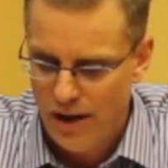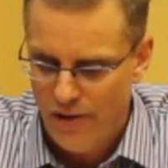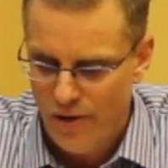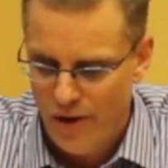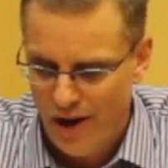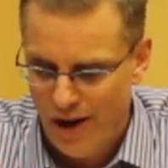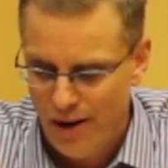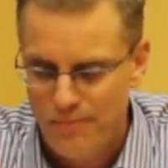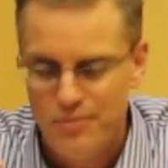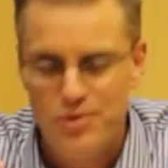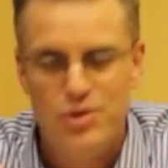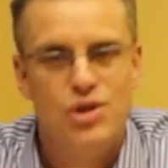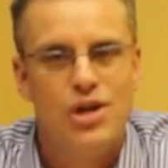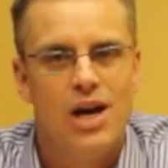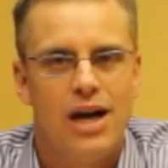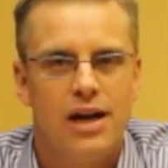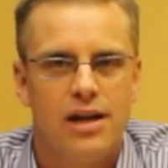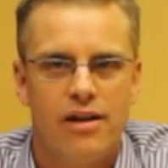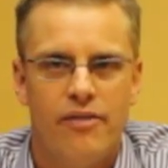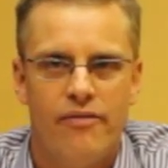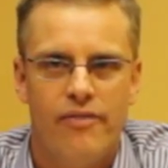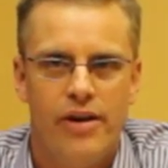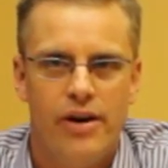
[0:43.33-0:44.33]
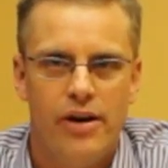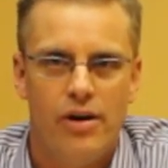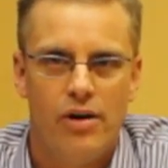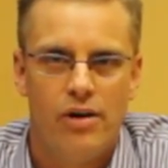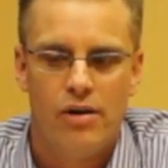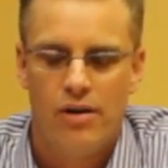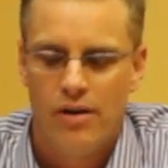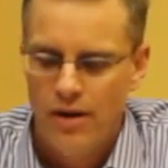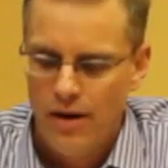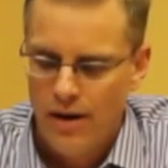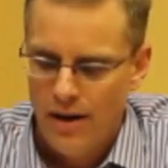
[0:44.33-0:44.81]
And the objective
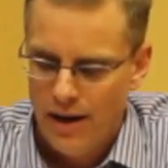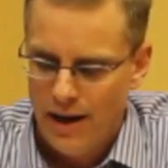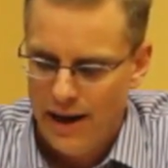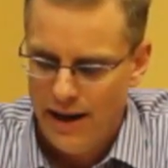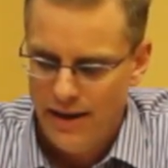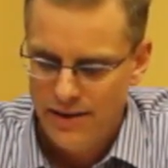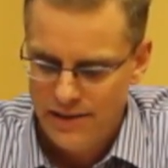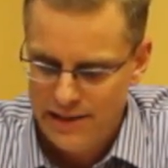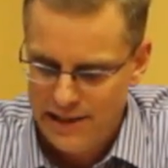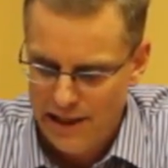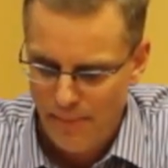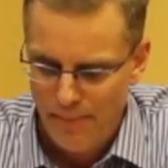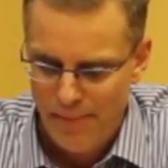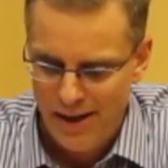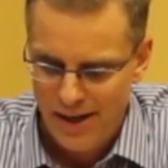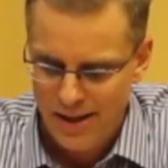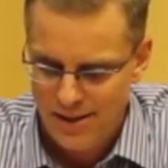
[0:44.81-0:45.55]
here is simply